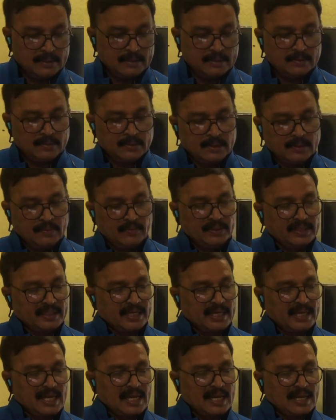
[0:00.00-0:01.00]

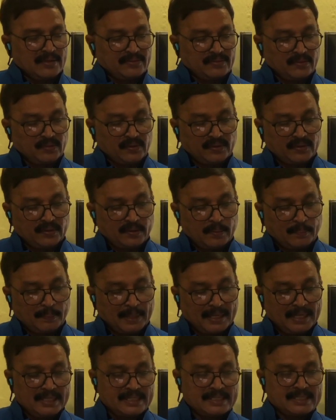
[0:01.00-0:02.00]
withdrawal of
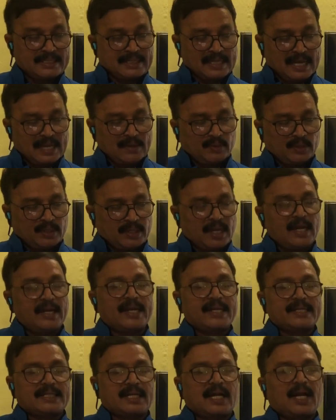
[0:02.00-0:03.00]
penis, or we call it
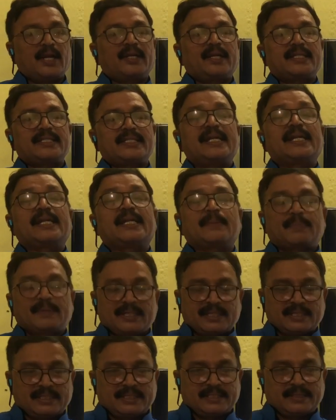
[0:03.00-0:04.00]
as coitus
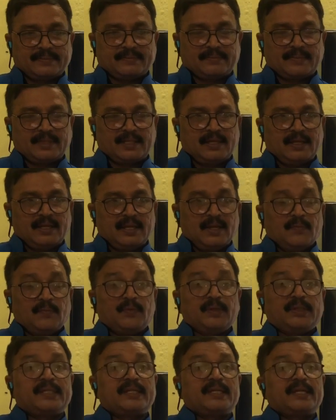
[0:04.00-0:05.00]
interruptus.
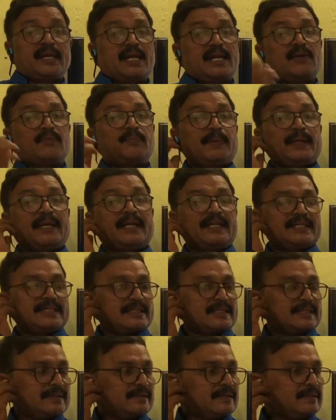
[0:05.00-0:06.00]
Withdrawal of
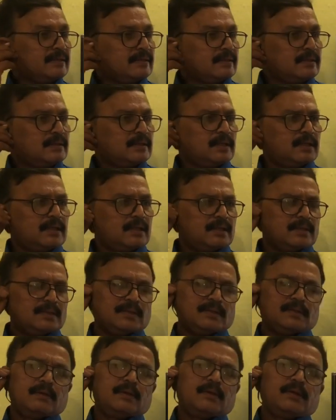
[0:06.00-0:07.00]
penis.
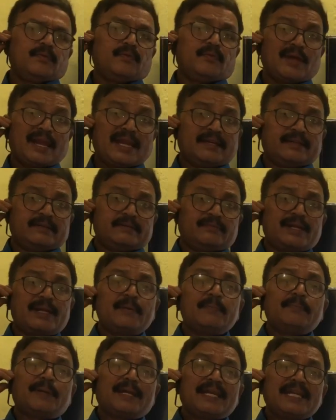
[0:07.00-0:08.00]

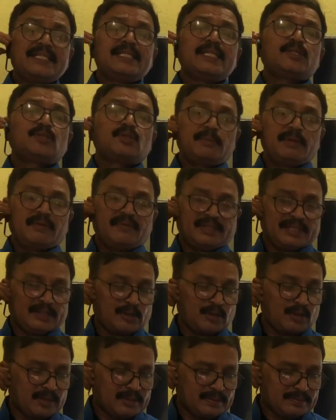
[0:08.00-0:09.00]
When penis is to be
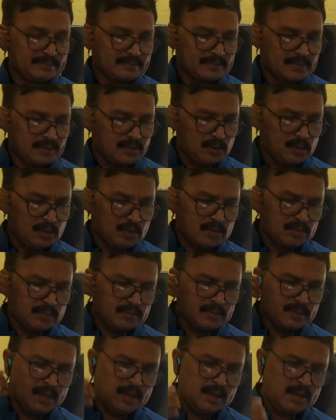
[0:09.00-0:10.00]
withdrawn? You
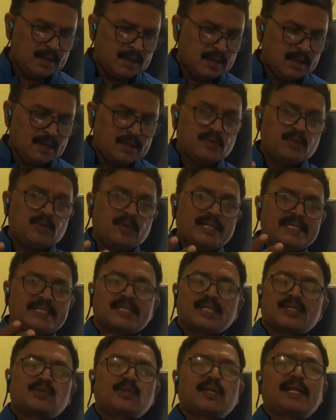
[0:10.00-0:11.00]
know, during
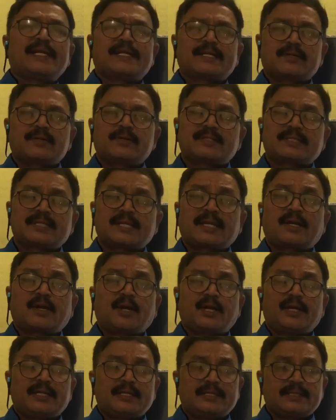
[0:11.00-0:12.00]
sexual intercourse or
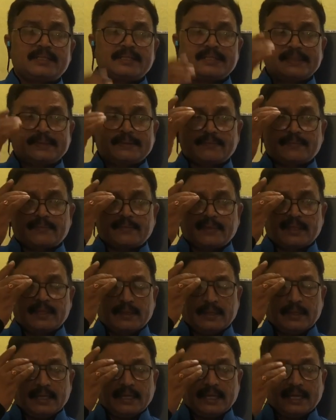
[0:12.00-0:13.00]
coitus,
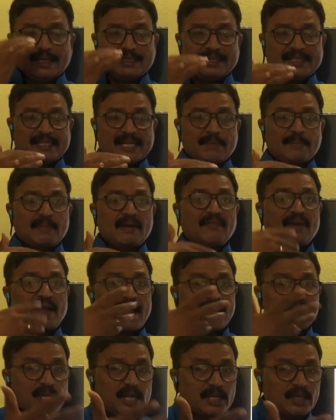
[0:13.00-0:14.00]
at the time of
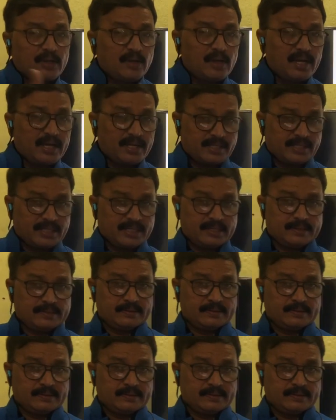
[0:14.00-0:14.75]
ejaculation,